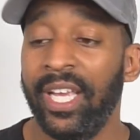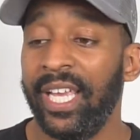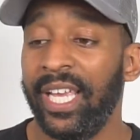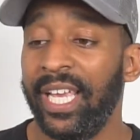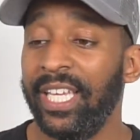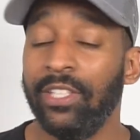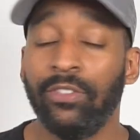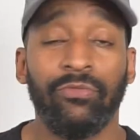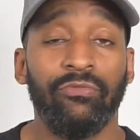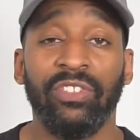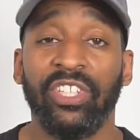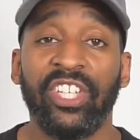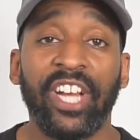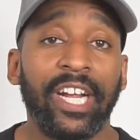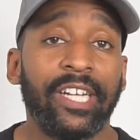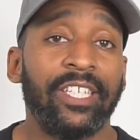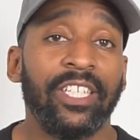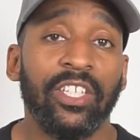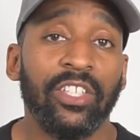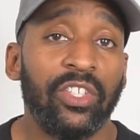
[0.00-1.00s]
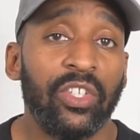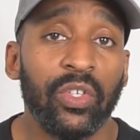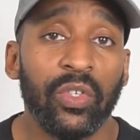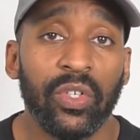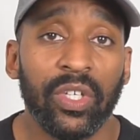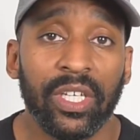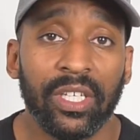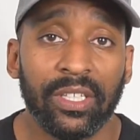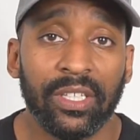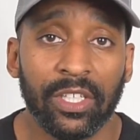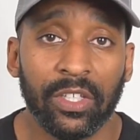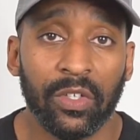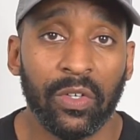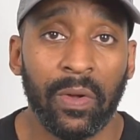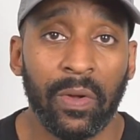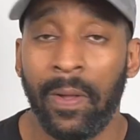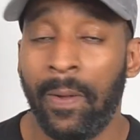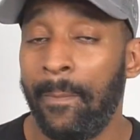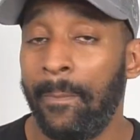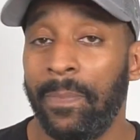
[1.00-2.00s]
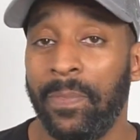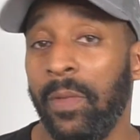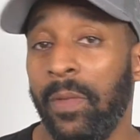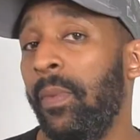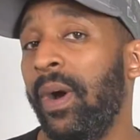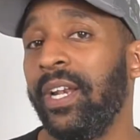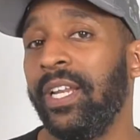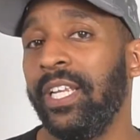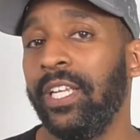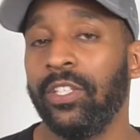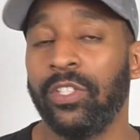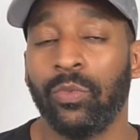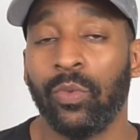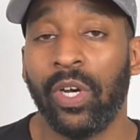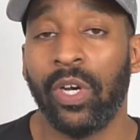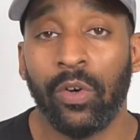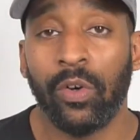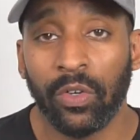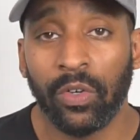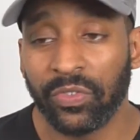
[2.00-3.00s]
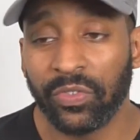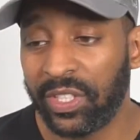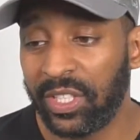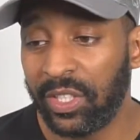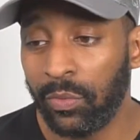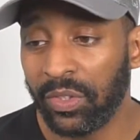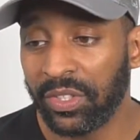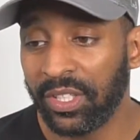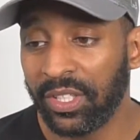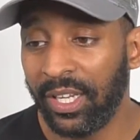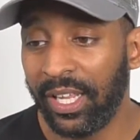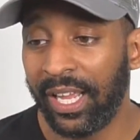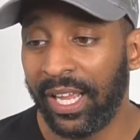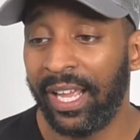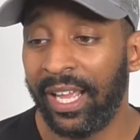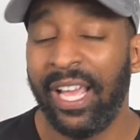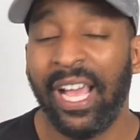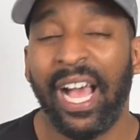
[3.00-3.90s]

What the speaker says: He's rejected a 2-year deal. The money as well obviously wasn't there.